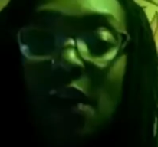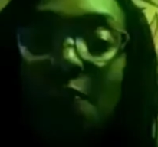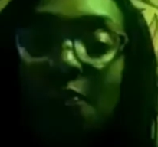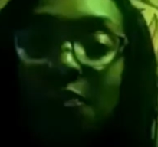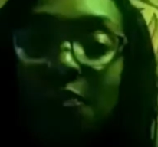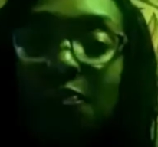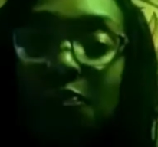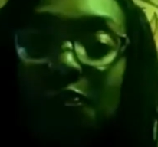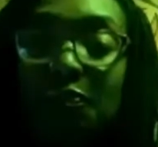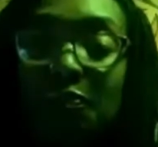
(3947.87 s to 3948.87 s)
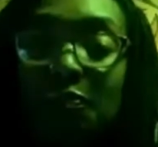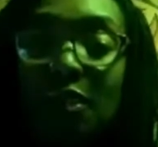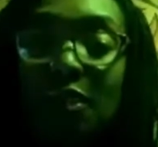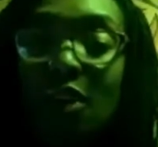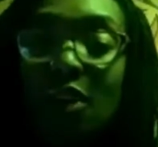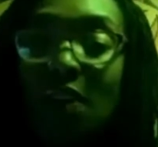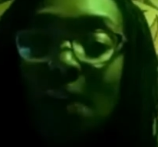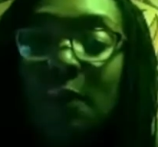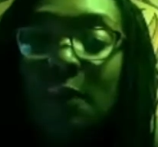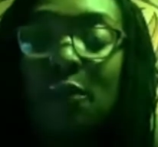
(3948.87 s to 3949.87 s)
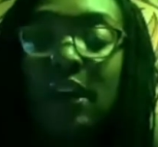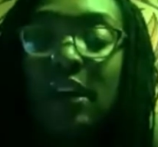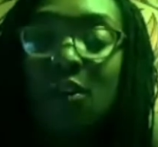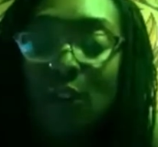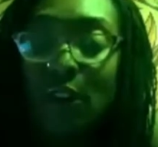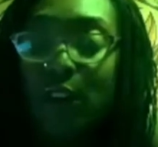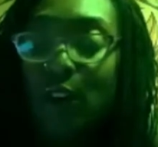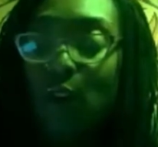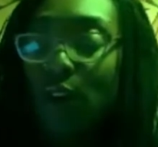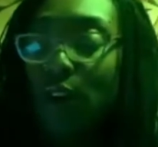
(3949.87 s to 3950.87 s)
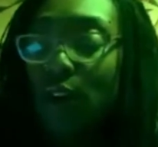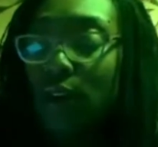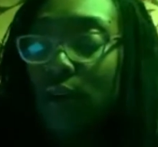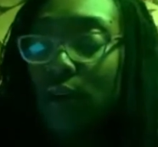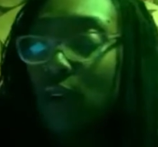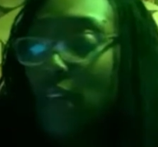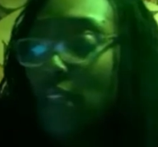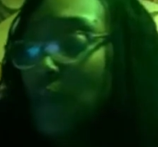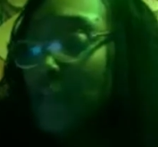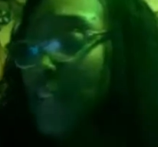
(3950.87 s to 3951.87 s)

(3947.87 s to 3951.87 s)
That's crazy. Don't let people in on your inner world. If you got something